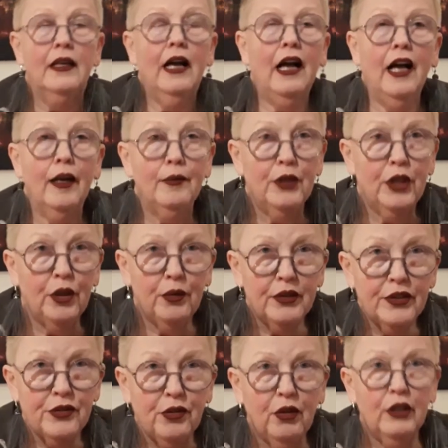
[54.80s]
I'm no
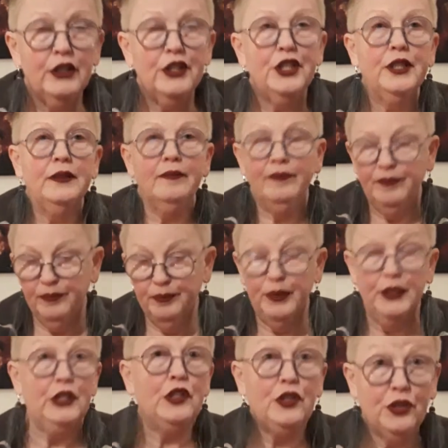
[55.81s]
astrologer,
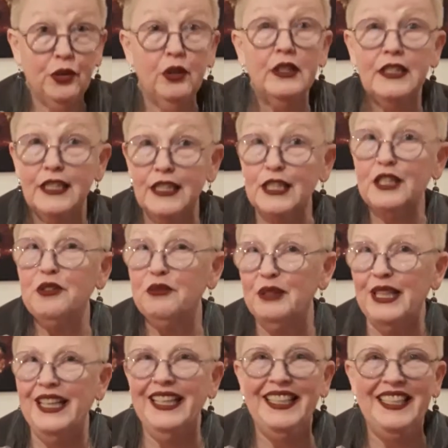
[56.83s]
but astrology is
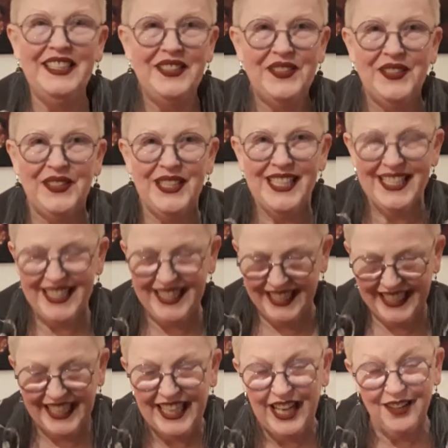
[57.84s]
really
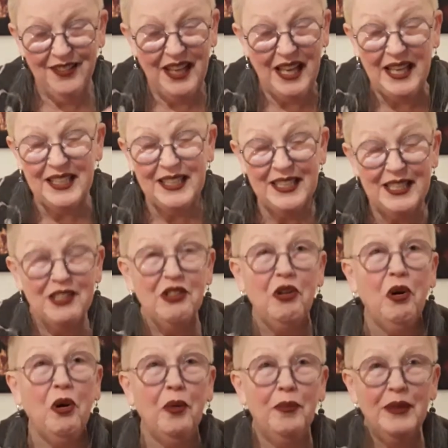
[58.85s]
interesting, and I've had it as a
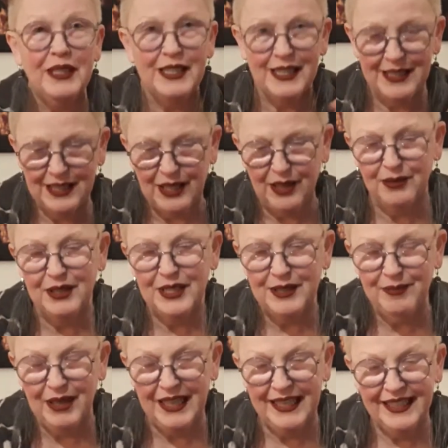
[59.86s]
hobby since I was in
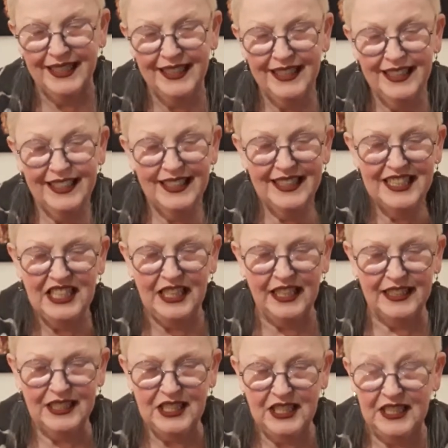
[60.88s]
my
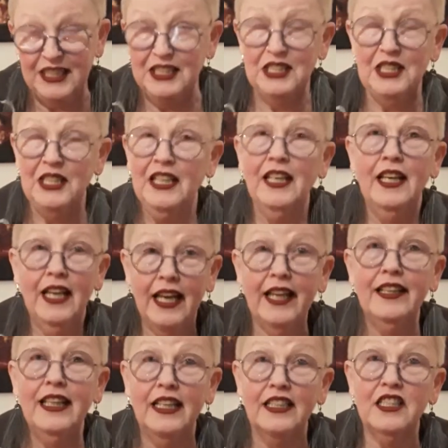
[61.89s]
young teens,
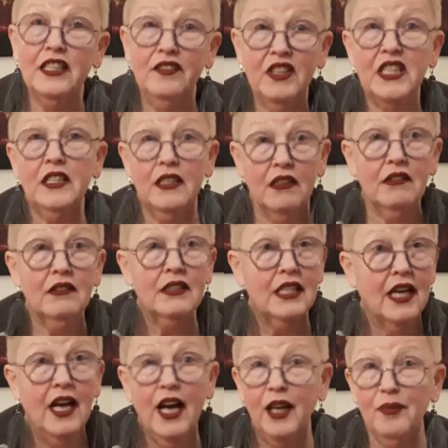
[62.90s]
and that's a very long time